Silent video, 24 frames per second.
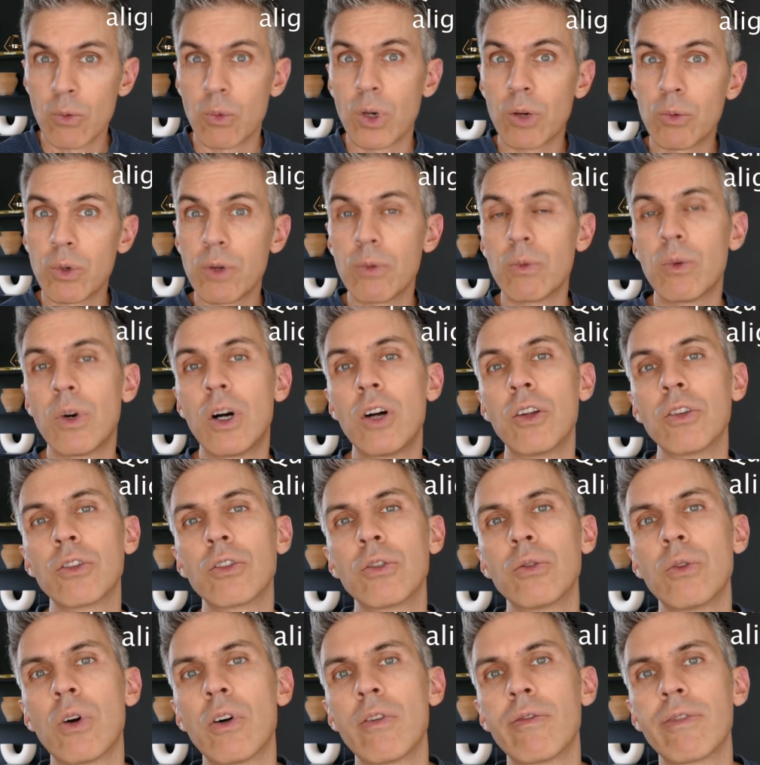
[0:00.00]
what we want
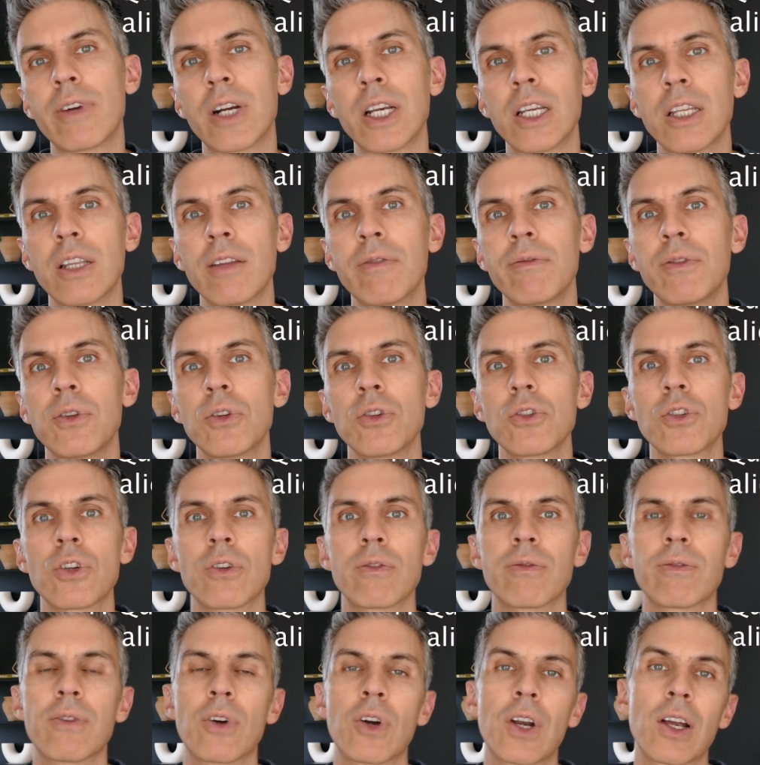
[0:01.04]
to offer in the
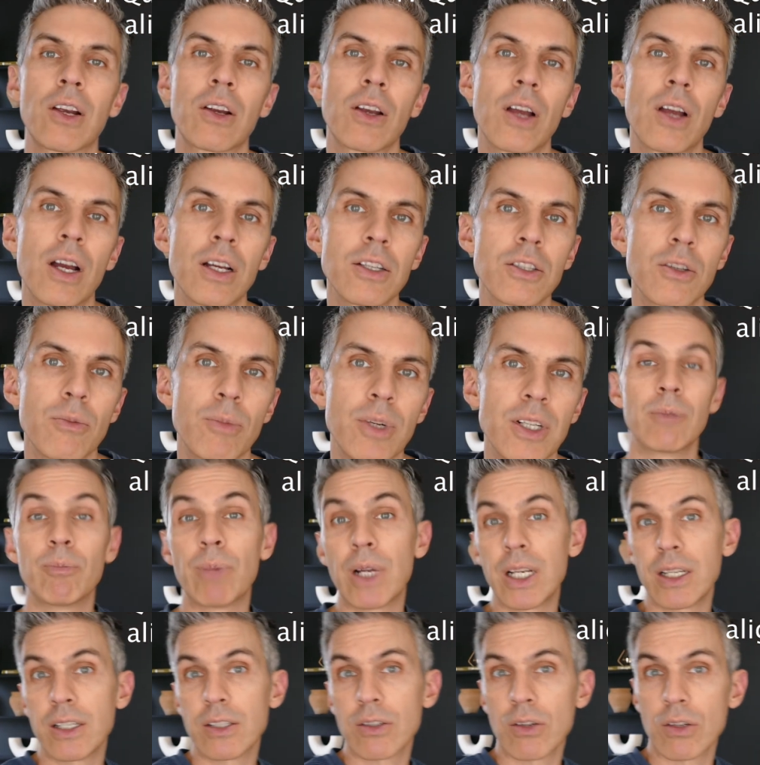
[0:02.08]
future for our customers.
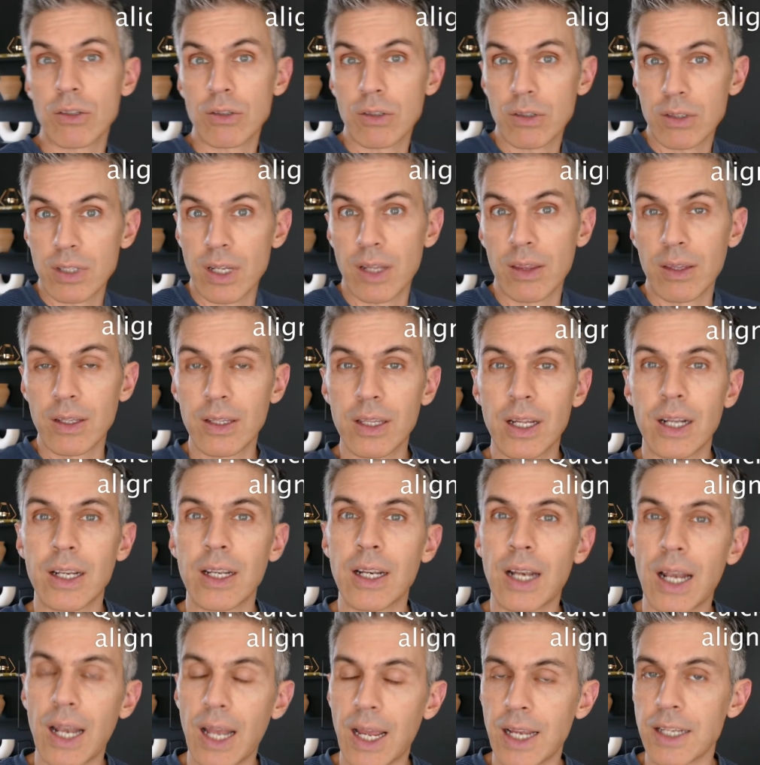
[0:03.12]
But it's also something that it
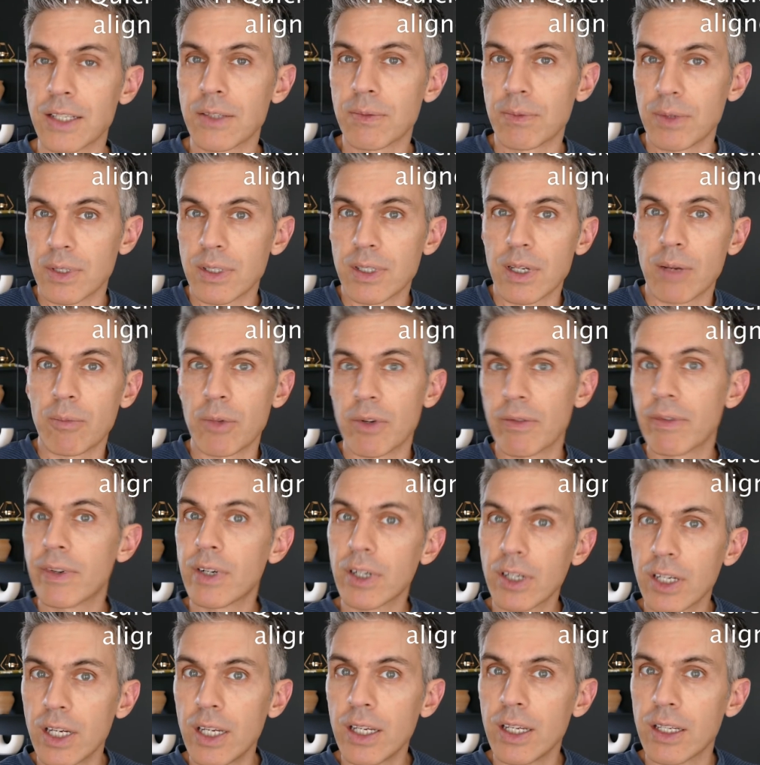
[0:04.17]
aligns with some of our
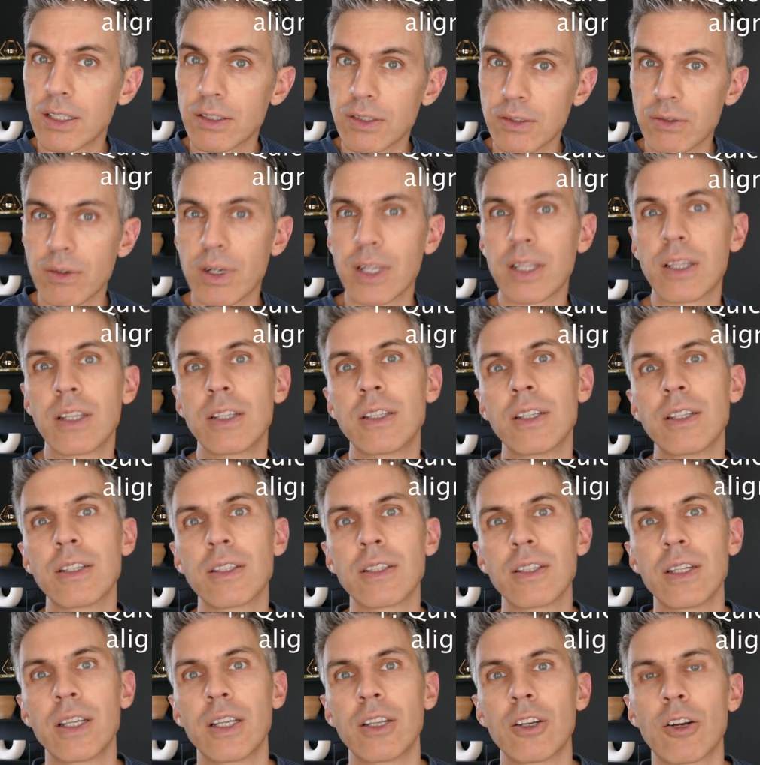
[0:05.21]
key
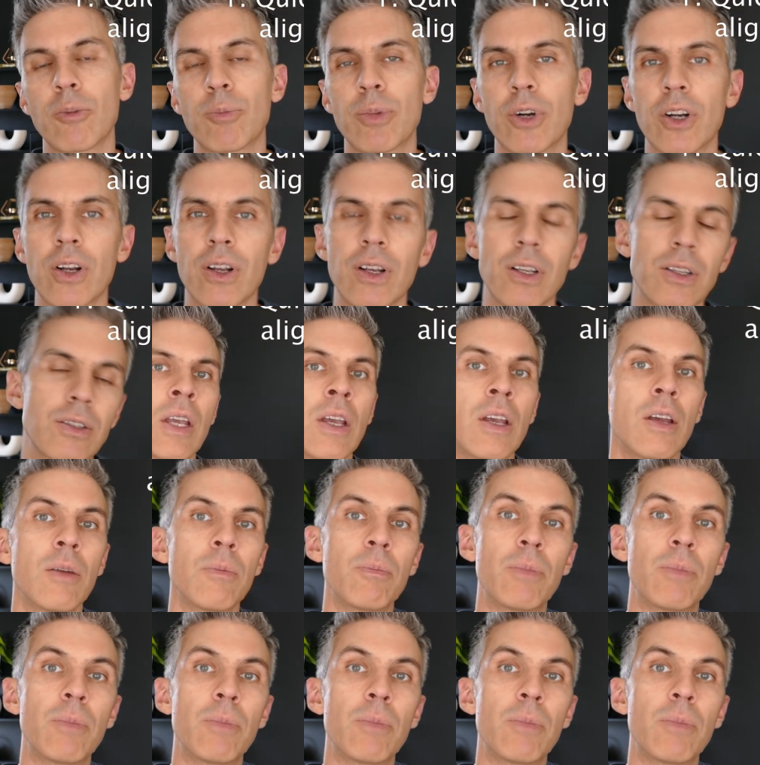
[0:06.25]
strategies in our products.